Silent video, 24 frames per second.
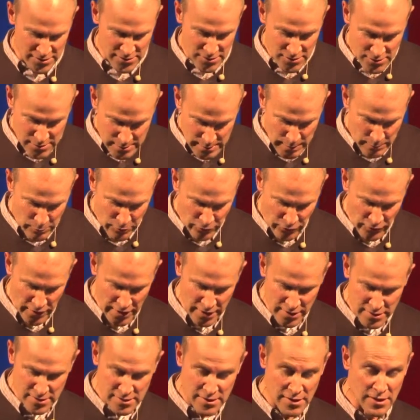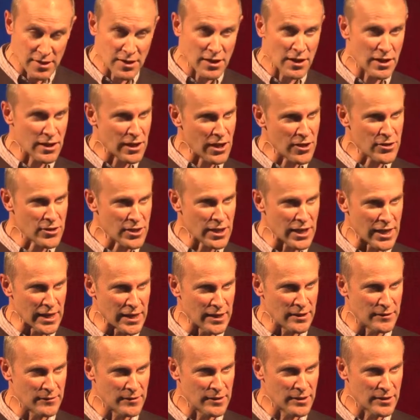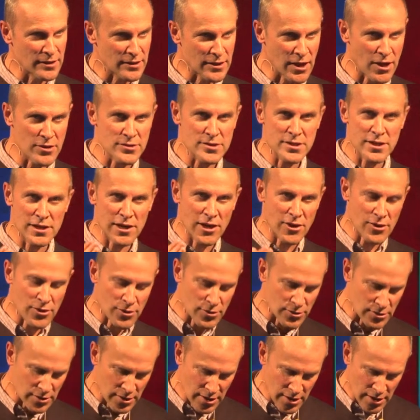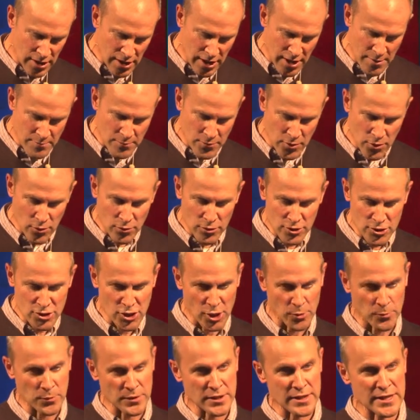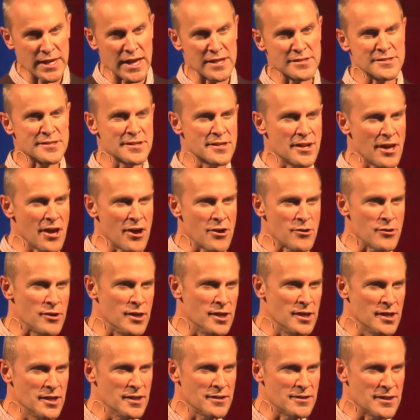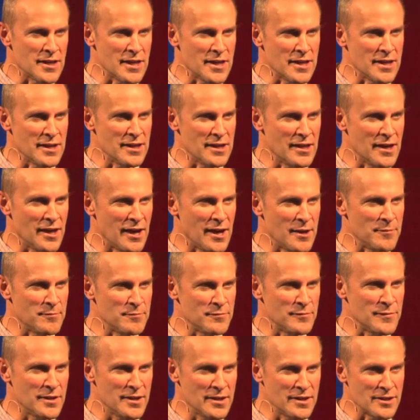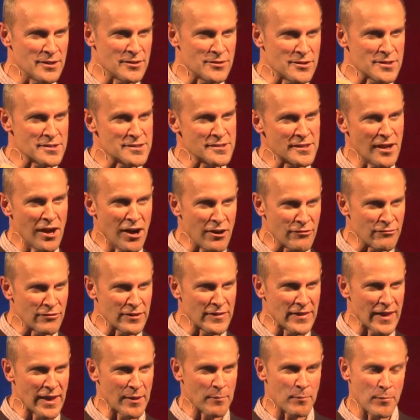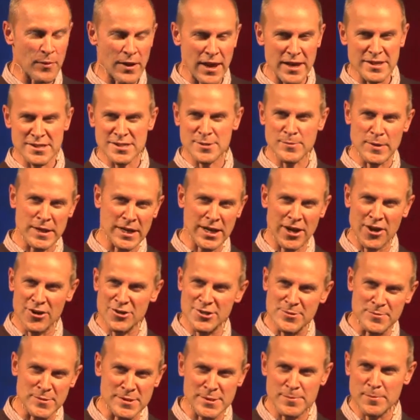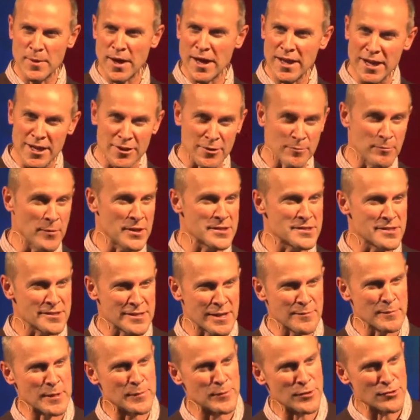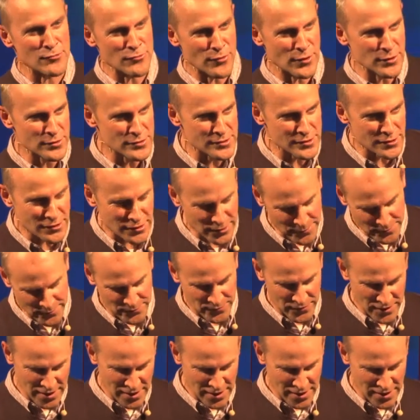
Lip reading: Do some of it locally. Go to your local corner shop and get to know the staff in there. Bless them, encourage them, smile at them. Most of the time, people are rude to them.